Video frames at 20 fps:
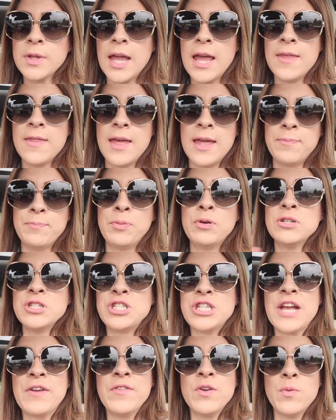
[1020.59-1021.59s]
and then
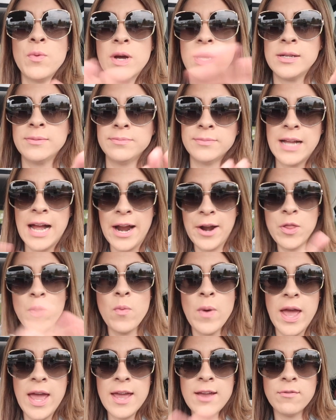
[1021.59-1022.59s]
push everyone out of the
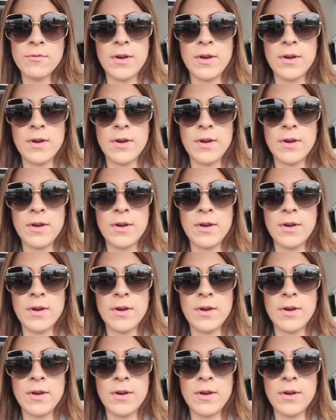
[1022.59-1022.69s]
way,